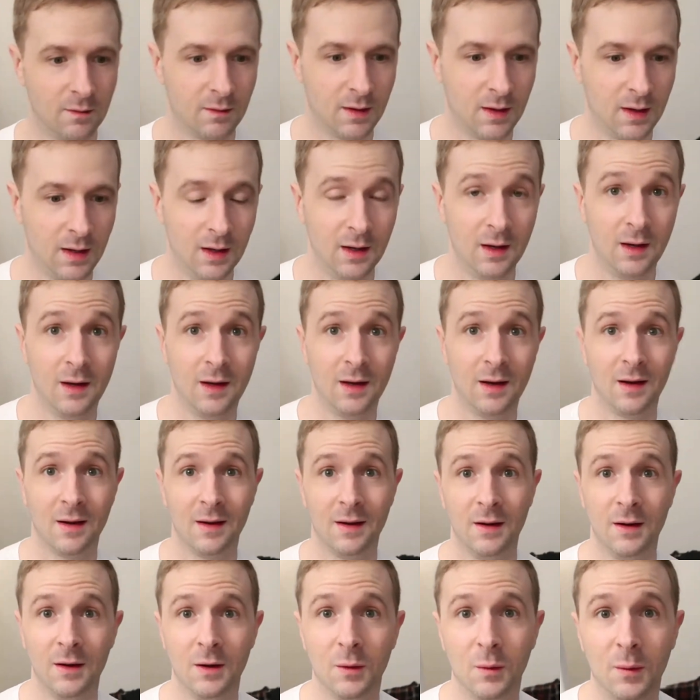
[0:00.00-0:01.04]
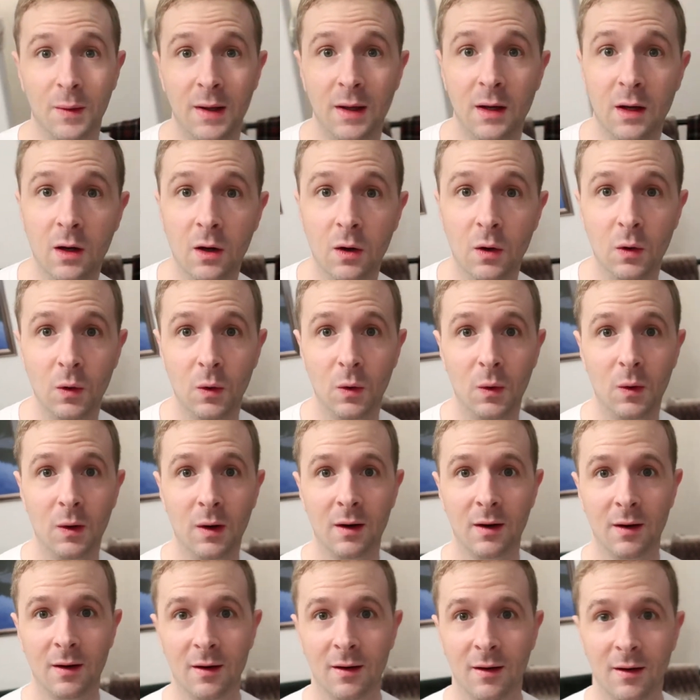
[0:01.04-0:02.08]
Okay, here we go.
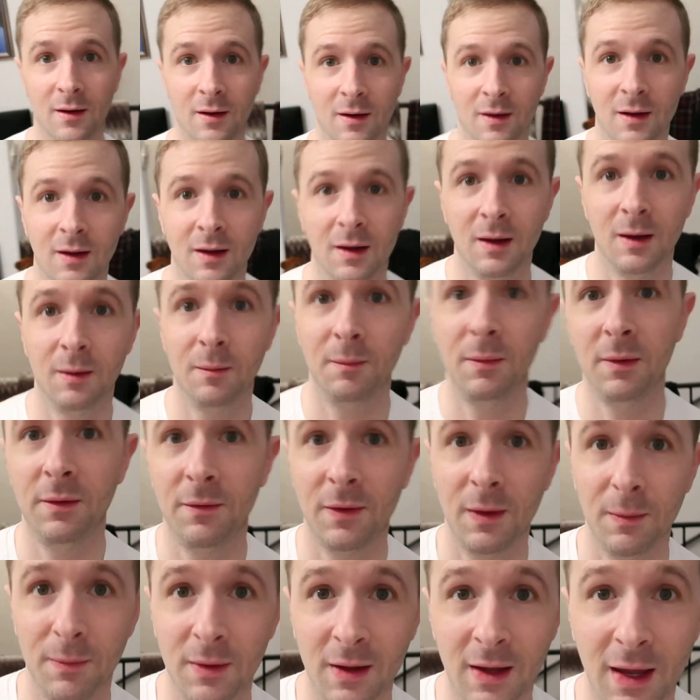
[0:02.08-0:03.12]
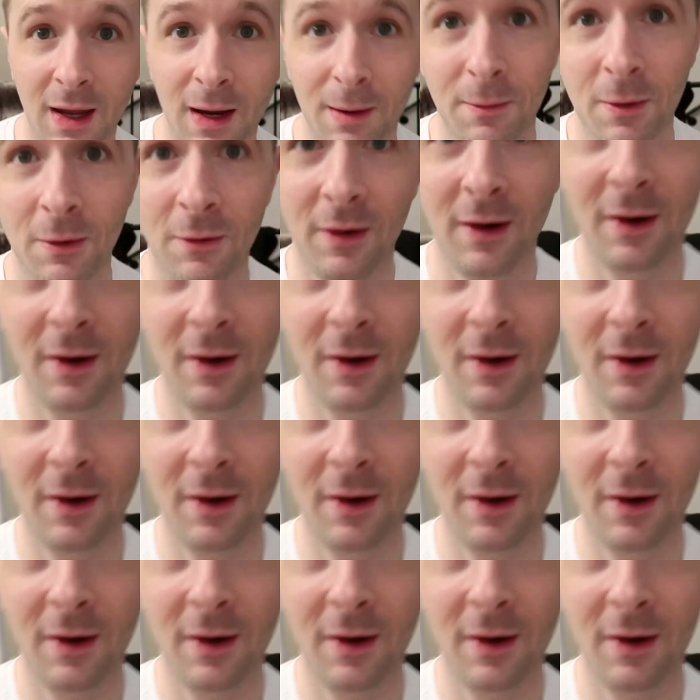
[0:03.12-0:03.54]
Let me flip the camera